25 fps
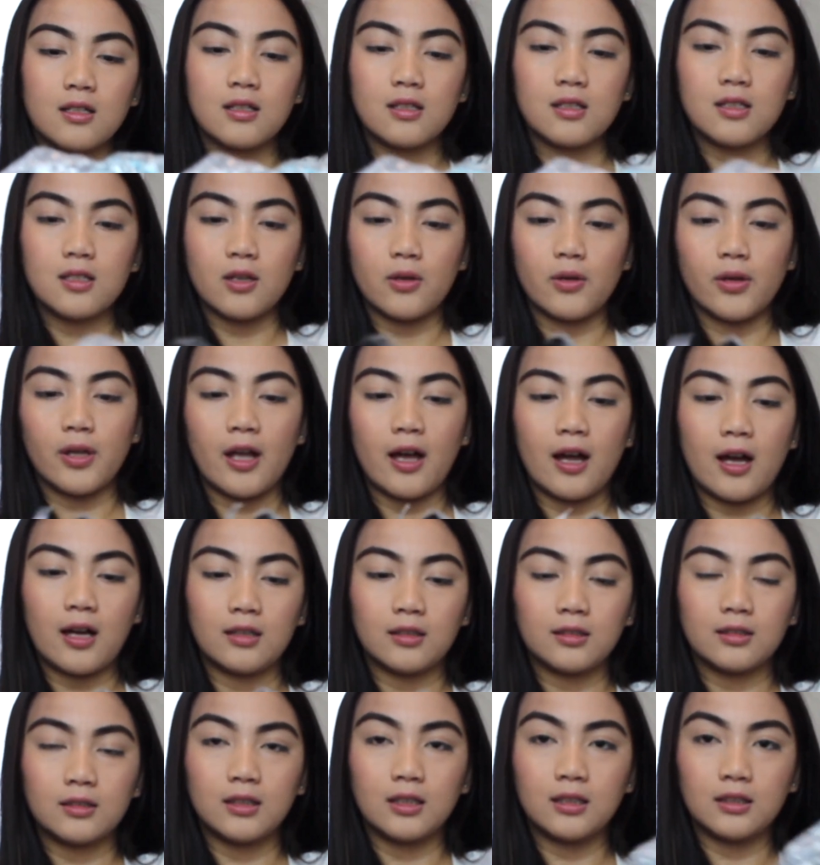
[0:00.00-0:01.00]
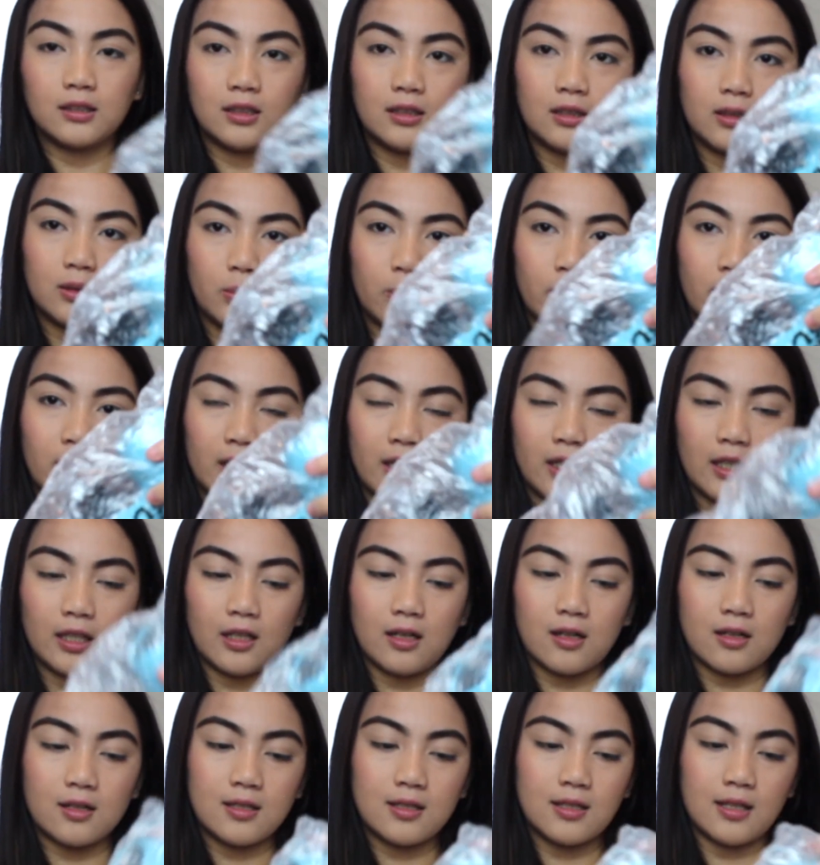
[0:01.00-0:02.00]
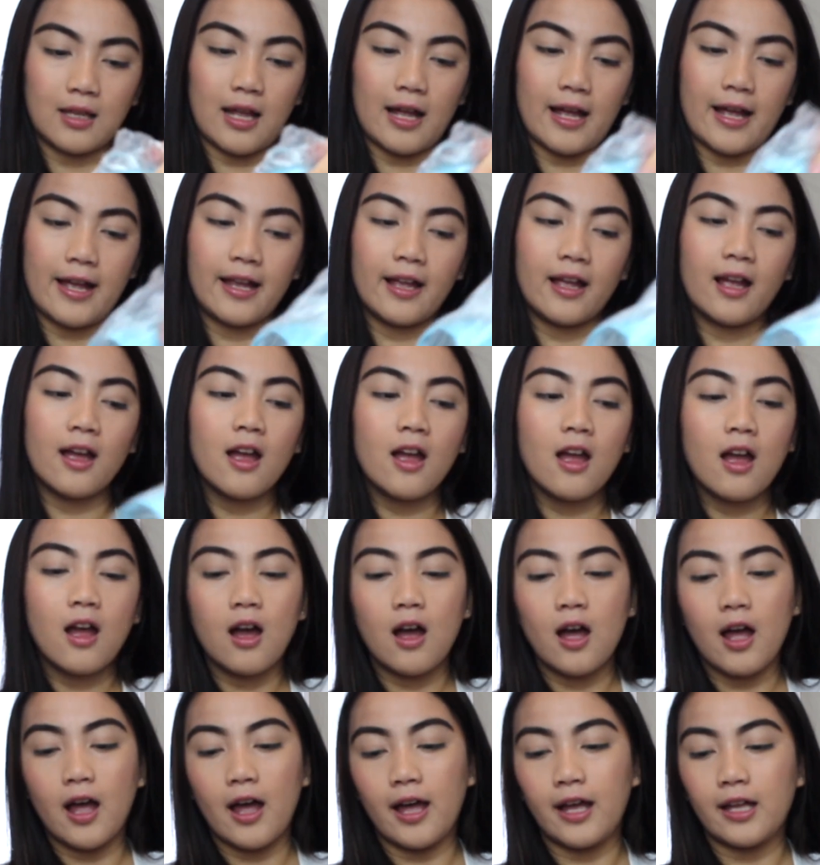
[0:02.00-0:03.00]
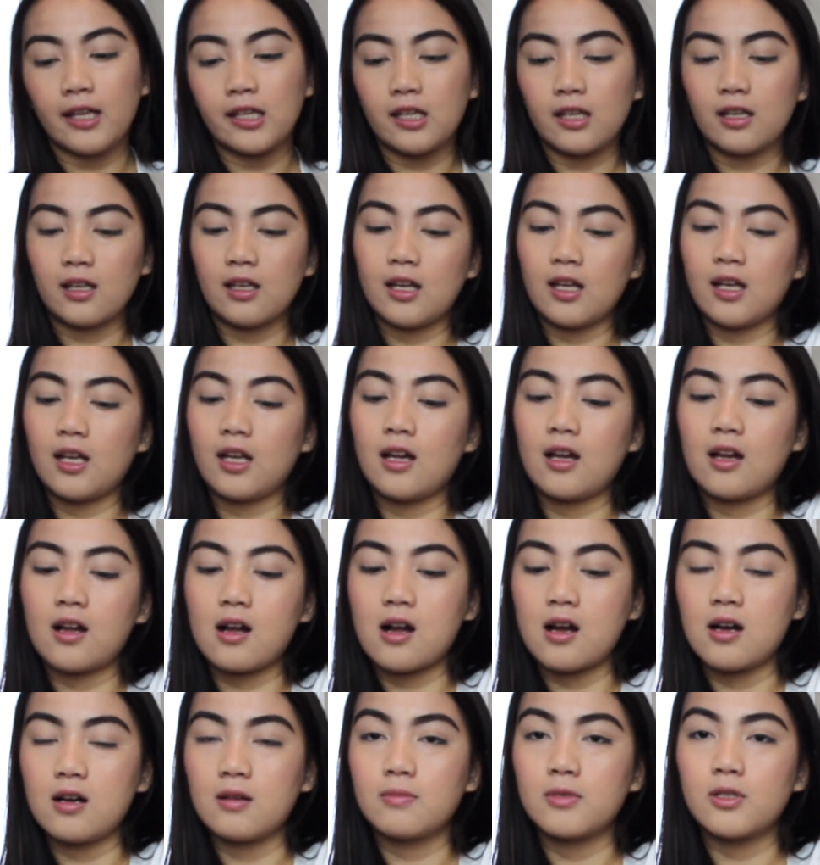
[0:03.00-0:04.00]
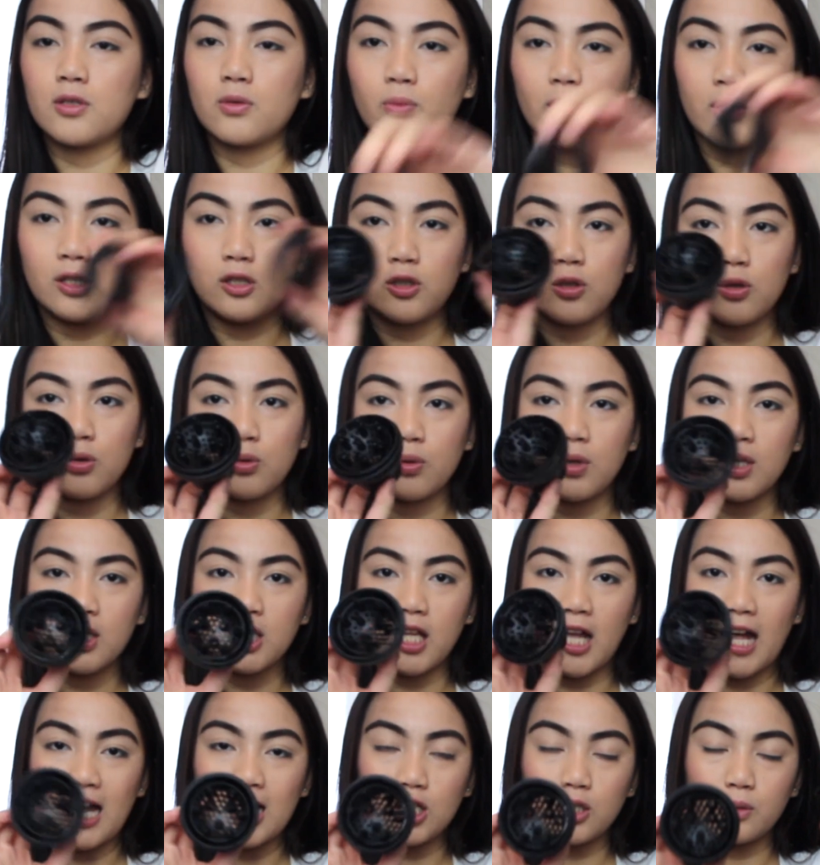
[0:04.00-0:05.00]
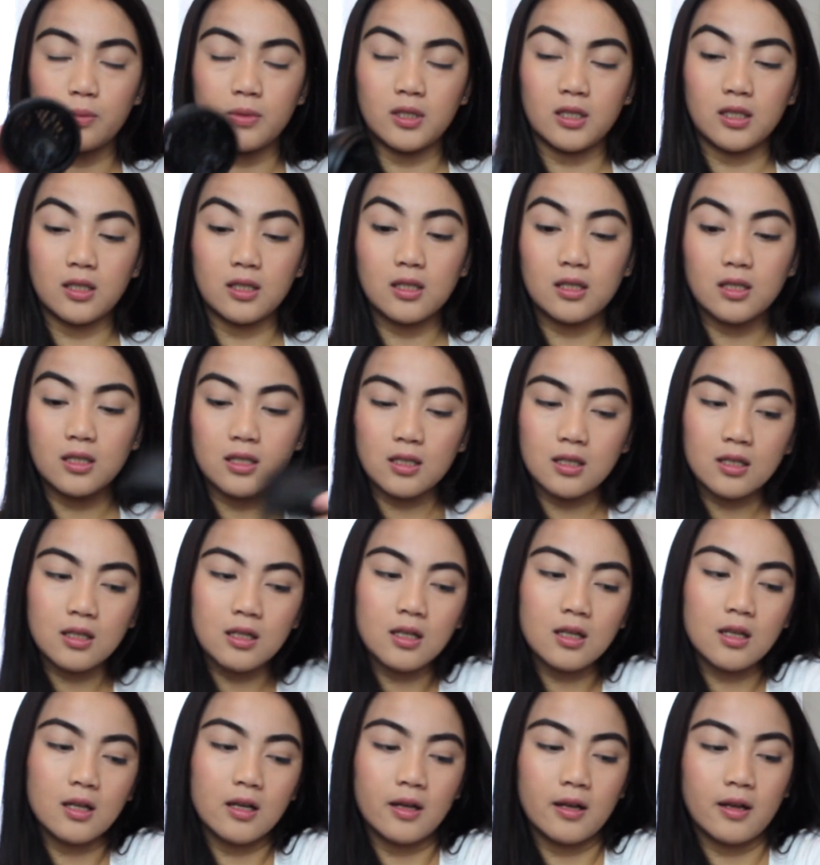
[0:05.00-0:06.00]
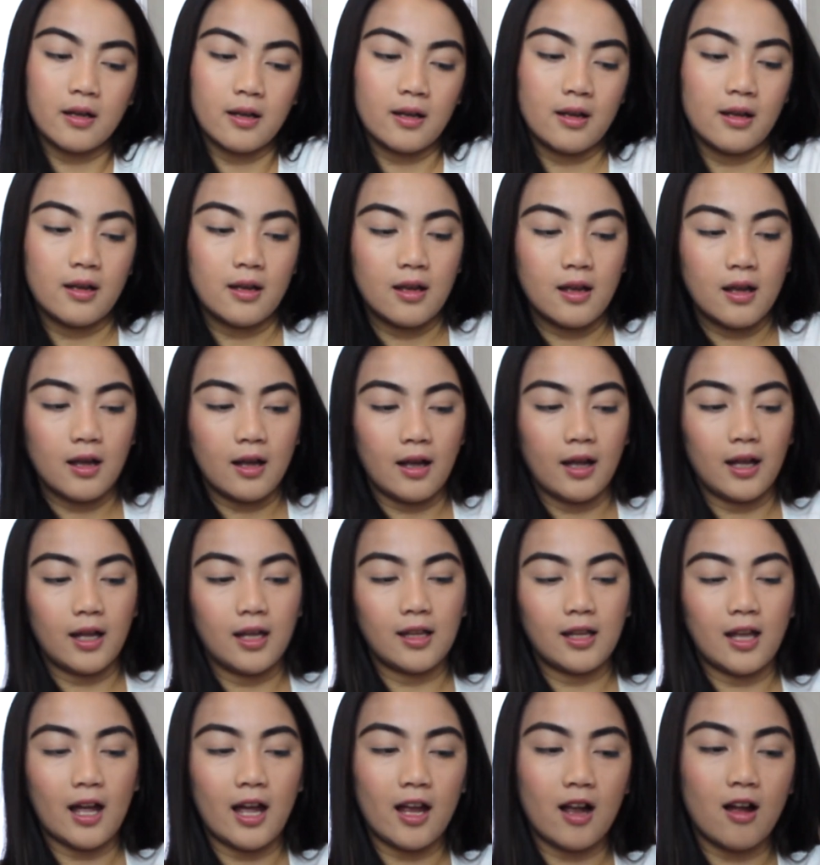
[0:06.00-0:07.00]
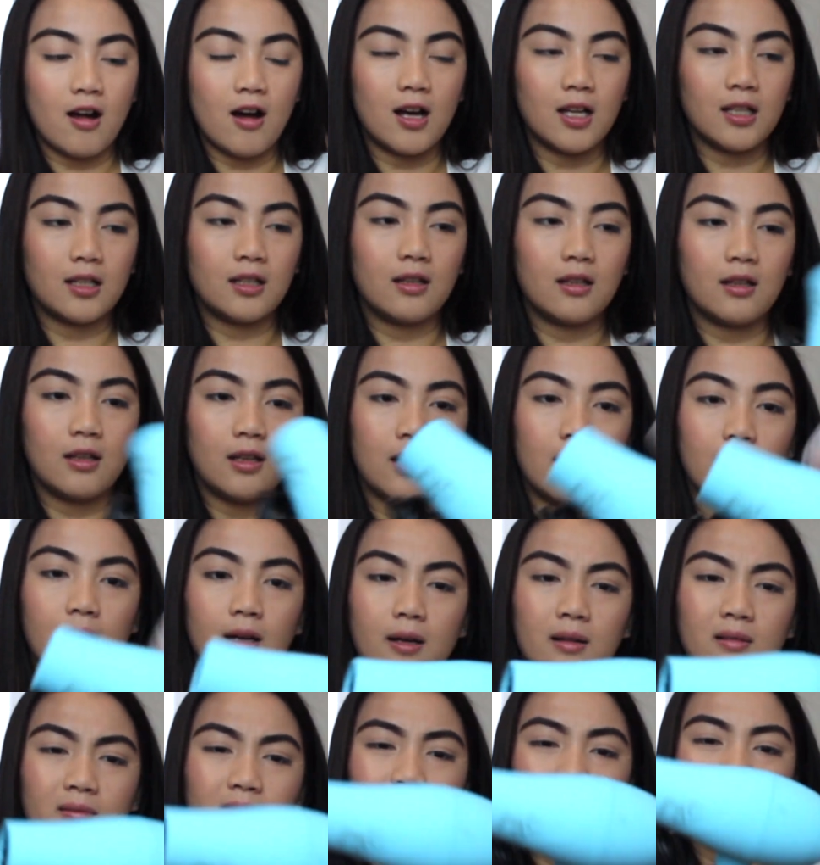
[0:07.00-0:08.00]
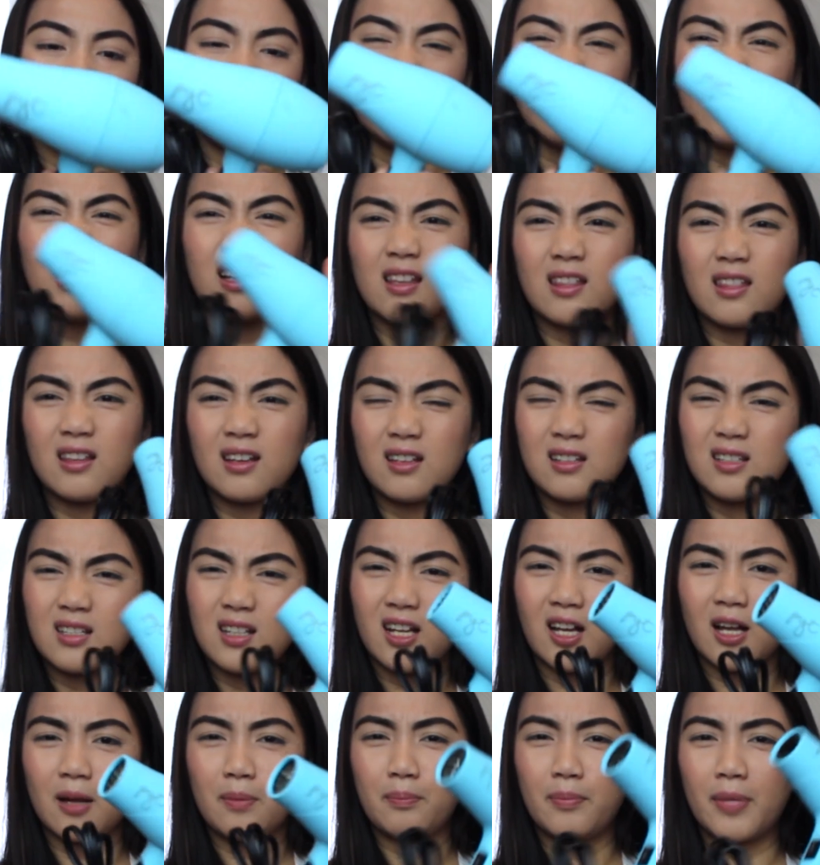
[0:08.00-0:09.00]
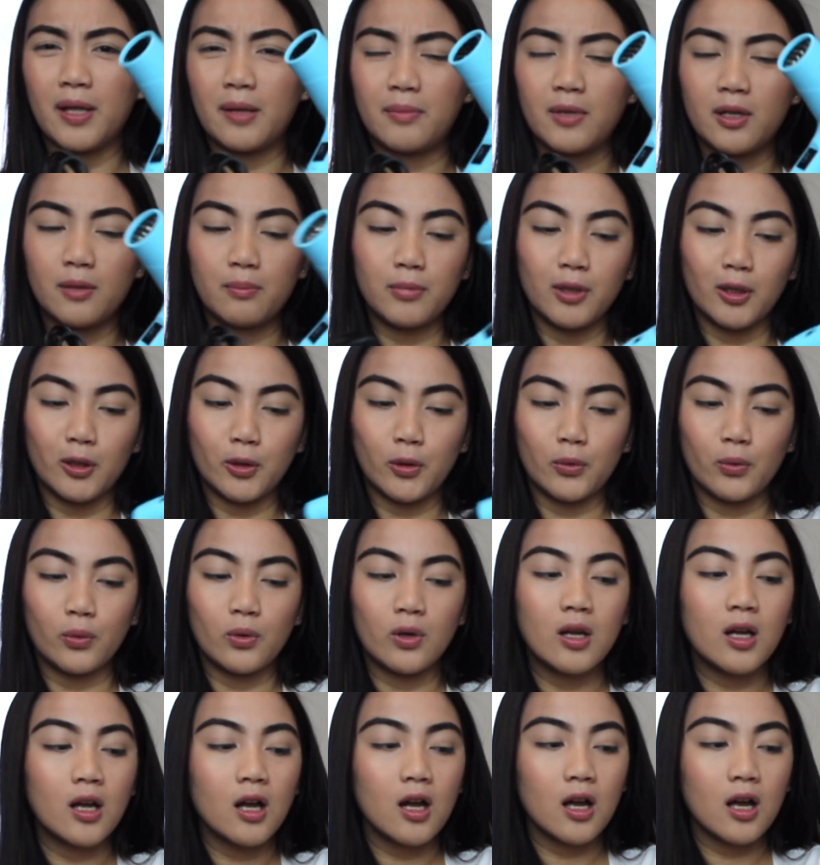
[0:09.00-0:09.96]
So yeah, this is what it looks like, and it comes with two attachments. And I got the, I think it's like a baby blue